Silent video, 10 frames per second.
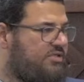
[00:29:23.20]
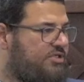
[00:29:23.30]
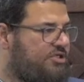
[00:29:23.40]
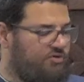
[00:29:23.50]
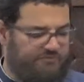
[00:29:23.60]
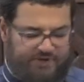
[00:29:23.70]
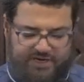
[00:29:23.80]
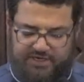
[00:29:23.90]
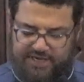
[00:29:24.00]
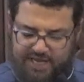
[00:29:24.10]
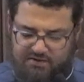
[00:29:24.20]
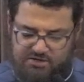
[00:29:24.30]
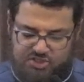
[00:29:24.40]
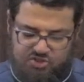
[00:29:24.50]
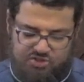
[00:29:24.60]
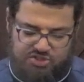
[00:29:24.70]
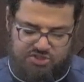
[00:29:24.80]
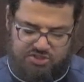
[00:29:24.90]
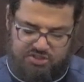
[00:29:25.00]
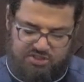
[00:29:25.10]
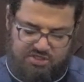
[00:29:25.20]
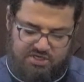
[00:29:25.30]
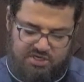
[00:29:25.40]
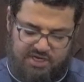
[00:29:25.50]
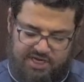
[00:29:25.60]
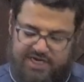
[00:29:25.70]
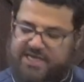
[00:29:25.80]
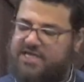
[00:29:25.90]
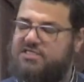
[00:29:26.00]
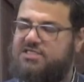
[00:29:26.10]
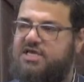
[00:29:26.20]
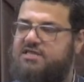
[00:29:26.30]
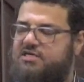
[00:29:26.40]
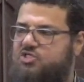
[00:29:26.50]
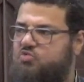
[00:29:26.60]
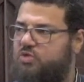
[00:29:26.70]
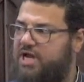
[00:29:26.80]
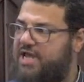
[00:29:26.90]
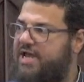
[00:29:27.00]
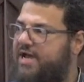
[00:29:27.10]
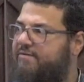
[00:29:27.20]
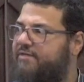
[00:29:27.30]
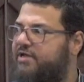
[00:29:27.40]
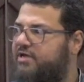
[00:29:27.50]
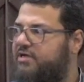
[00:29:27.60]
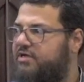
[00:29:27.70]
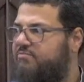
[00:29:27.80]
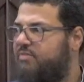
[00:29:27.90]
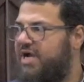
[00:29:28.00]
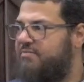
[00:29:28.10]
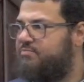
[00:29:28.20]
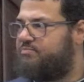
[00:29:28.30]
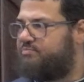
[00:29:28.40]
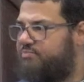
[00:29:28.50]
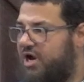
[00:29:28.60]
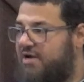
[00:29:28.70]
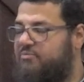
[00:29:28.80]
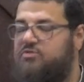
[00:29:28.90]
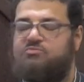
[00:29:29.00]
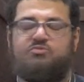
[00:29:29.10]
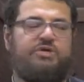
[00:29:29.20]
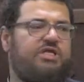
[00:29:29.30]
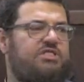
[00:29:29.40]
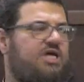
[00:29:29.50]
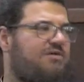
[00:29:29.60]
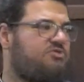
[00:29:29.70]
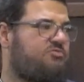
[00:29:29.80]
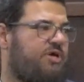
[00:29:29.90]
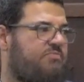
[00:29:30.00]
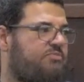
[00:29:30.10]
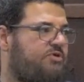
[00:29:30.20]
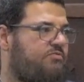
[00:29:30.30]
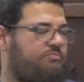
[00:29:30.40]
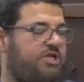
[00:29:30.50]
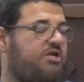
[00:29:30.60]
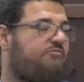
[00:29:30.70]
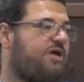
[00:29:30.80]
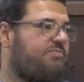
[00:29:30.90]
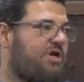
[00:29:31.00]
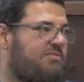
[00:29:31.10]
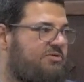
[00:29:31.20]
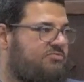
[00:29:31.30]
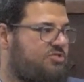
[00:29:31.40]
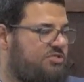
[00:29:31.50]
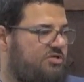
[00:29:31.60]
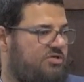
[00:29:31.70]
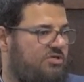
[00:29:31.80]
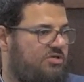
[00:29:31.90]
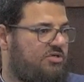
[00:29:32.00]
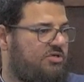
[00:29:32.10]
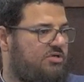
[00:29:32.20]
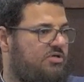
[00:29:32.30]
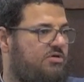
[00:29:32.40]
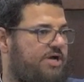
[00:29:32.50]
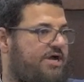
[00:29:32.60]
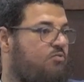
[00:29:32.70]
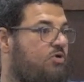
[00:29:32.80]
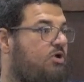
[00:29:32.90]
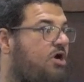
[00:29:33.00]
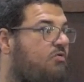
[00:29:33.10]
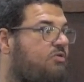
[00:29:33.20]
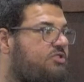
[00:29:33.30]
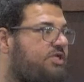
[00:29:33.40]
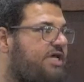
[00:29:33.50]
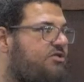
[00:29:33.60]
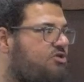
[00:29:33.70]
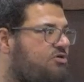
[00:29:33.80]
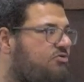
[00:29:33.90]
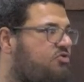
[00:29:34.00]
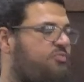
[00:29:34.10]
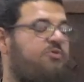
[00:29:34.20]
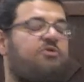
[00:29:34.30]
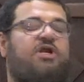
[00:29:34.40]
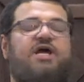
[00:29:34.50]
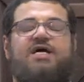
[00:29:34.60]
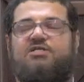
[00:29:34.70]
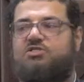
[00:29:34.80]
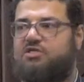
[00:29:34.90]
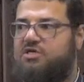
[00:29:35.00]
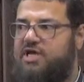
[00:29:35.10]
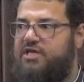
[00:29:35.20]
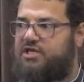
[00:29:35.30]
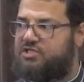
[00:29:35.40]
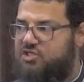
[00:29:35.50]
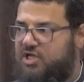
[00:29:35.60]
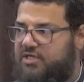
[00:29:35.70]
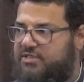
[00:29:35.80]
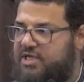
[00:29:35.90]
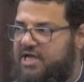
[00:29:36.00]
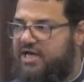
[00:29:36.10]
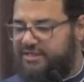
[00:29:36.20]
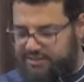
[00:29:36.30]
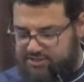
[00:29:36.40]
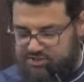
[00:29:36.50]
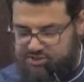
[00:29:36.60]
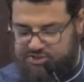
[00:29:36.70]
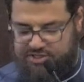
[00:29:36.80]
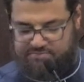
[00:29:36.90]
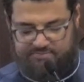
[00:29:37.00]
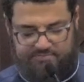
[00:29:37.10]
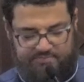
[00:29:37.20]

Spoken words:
You will find a lot of resources. And I can say this when I have my problem many times in many of my problems. I will always like to go to people and ask and consult and listen to them.